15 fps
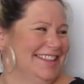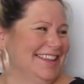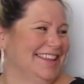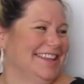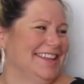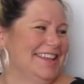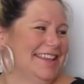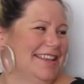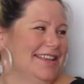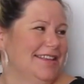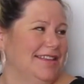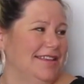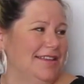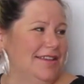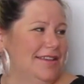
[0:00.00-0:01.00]

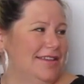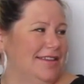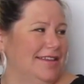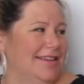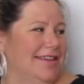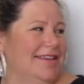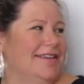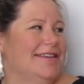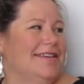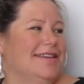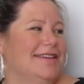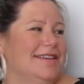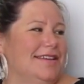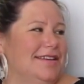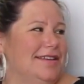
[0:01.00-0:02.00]

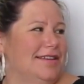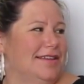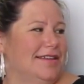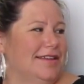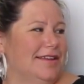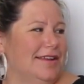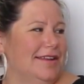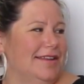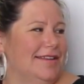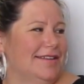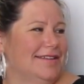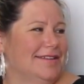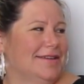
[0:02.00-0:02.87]
This person isn't speaking.